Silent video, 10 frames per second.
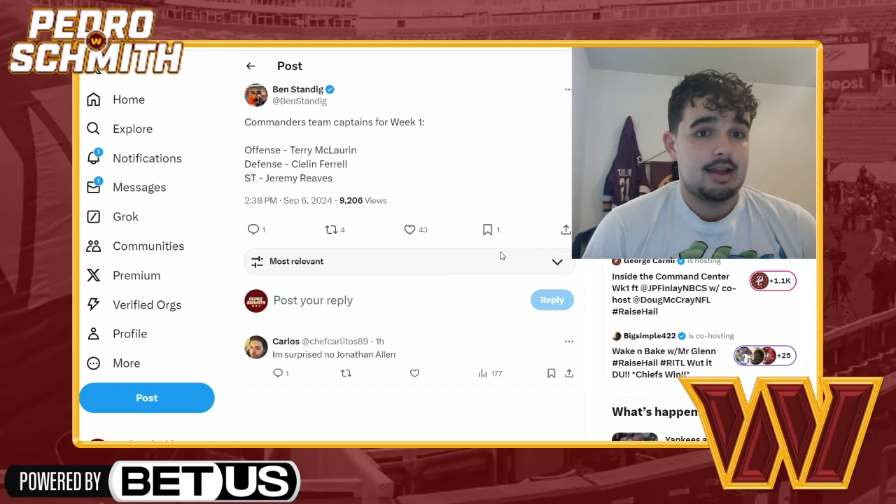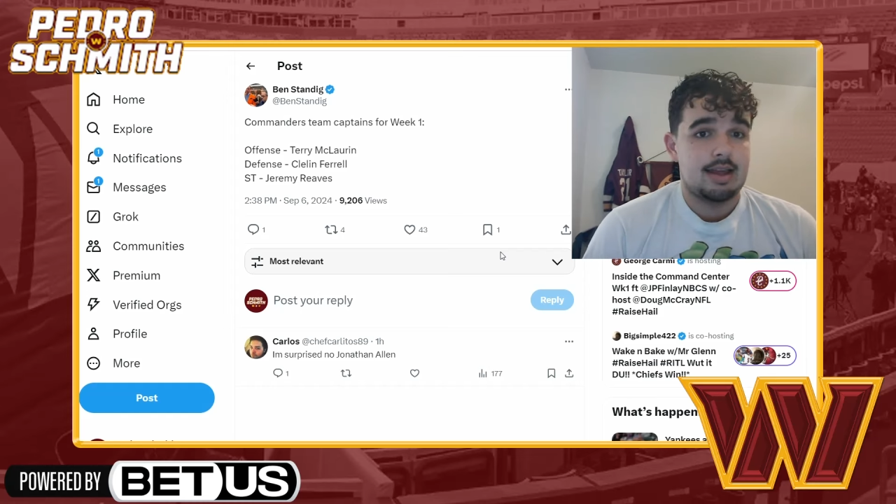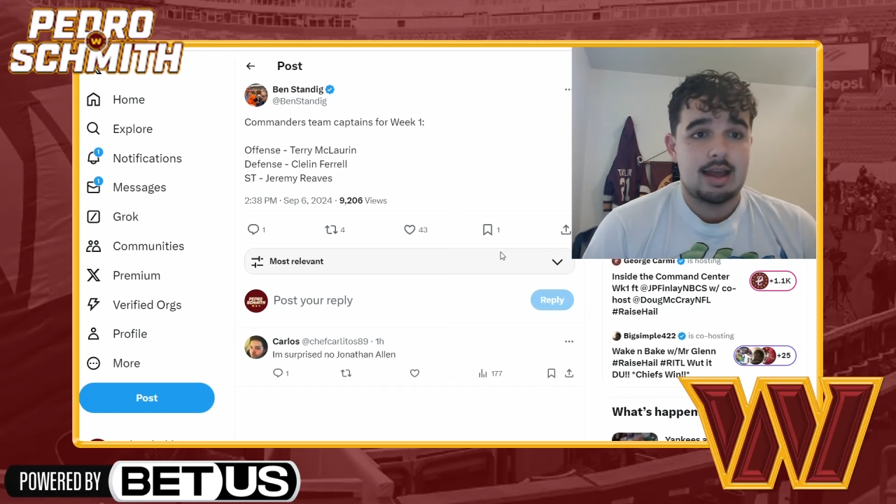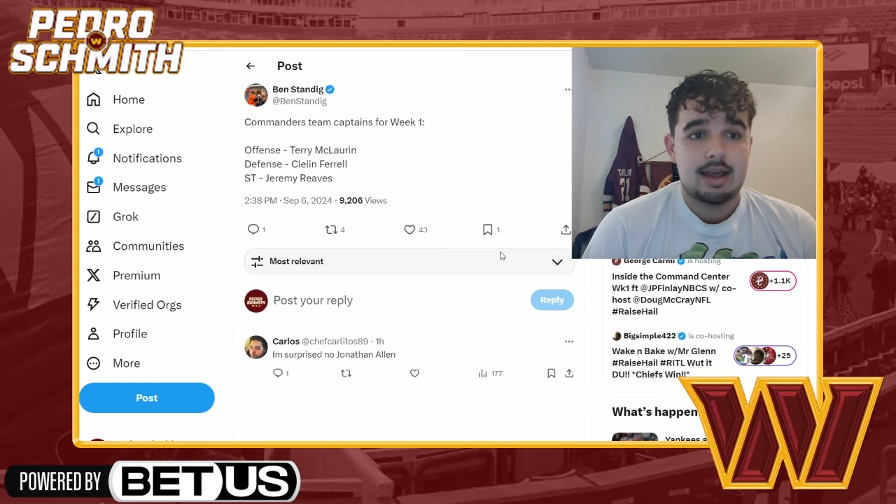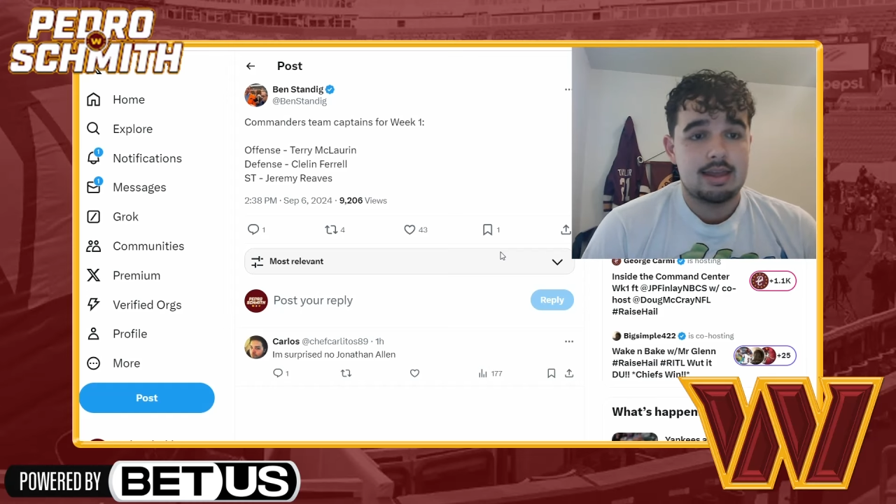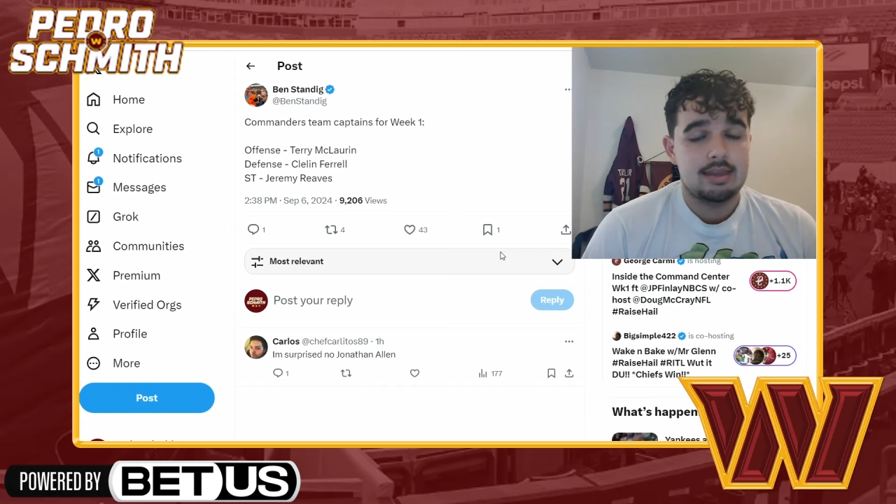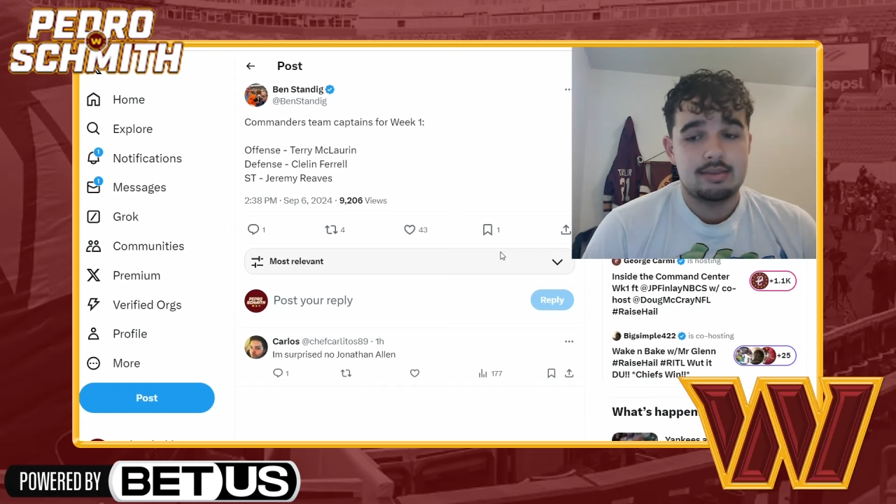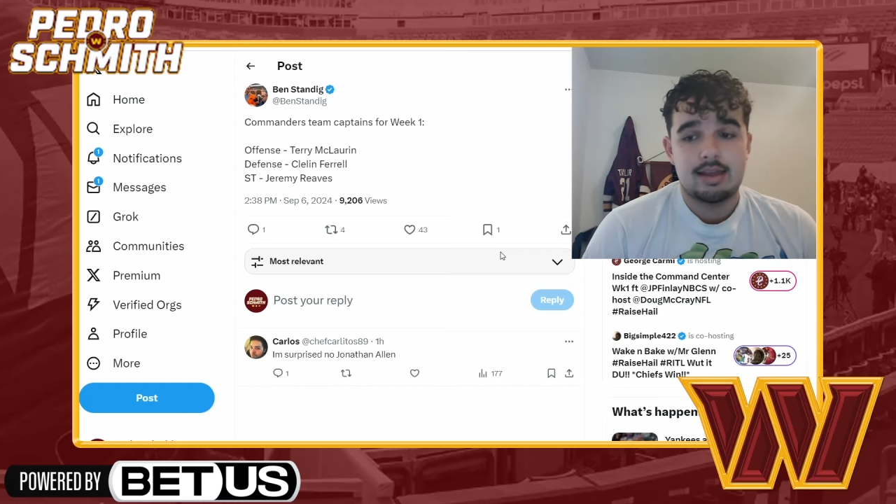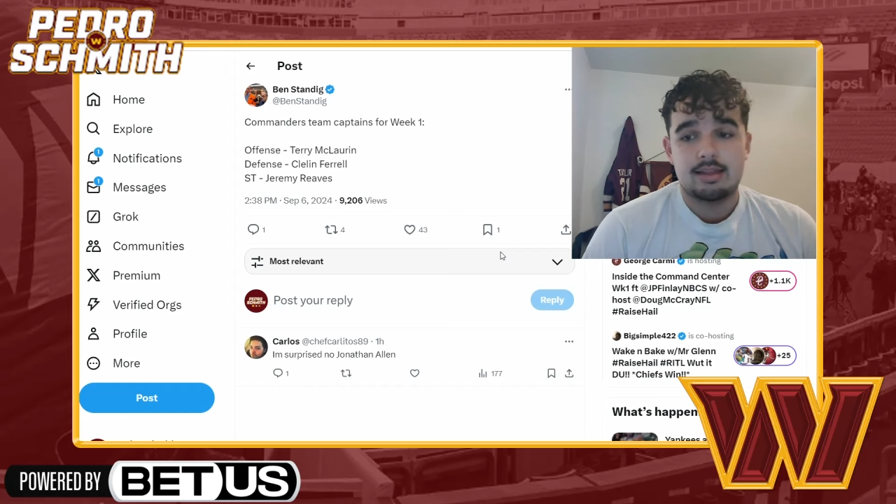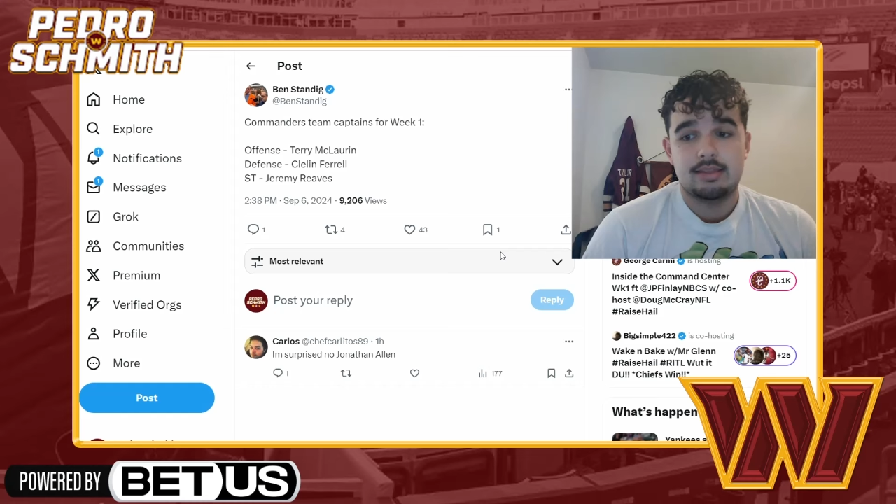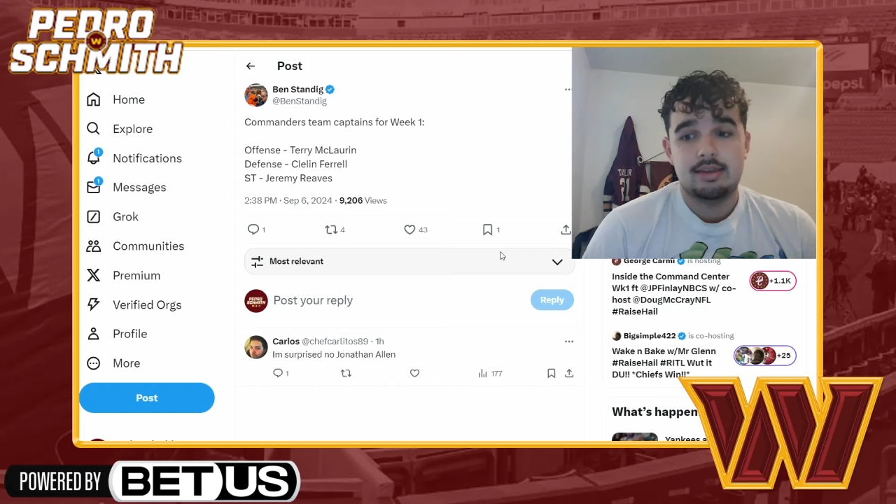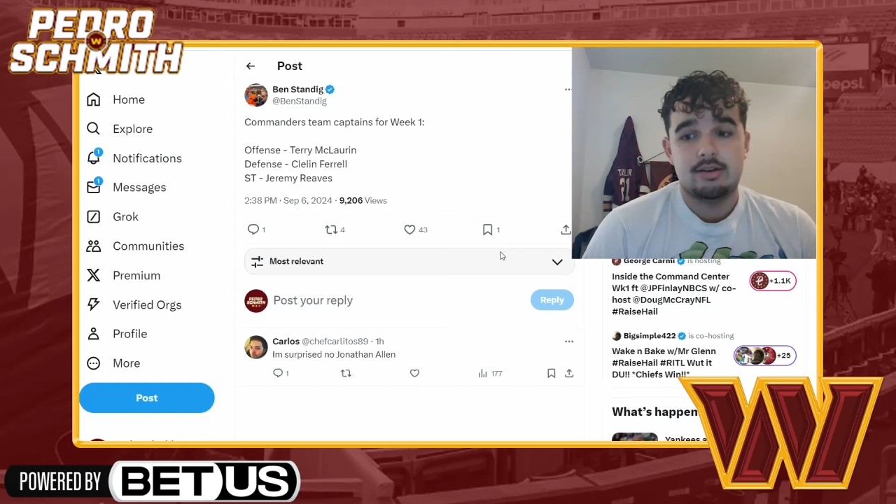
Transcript: guy. He's that leader.